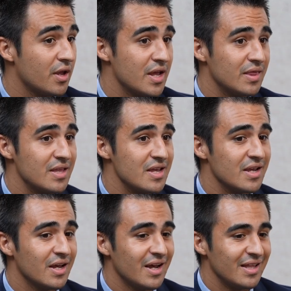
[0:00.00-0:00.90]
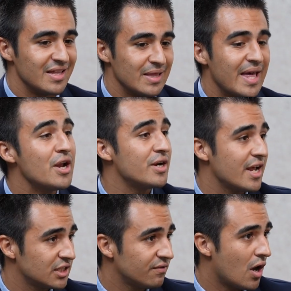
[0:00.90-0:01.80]
In the later
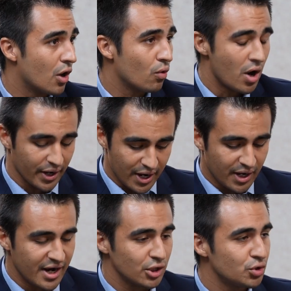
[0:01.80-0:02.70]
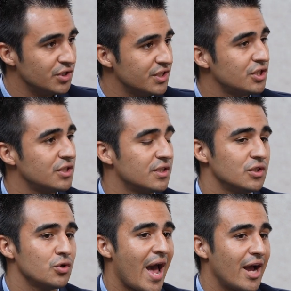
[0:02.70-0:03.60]
days of Han Kuang, it kind of transitions
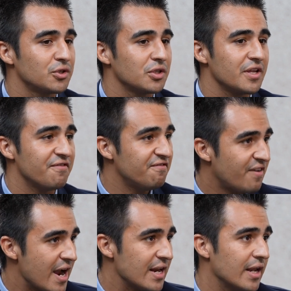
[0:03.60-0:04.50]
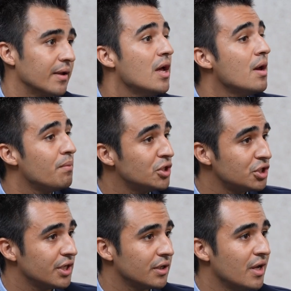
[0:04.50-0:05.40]
into actually fighting,
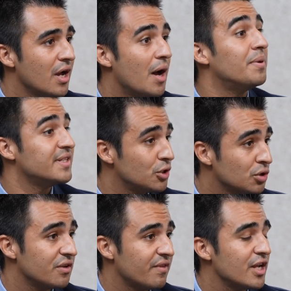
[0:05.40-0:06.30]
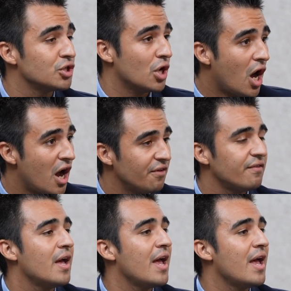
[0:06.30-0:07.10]
pushing a potential invasion off,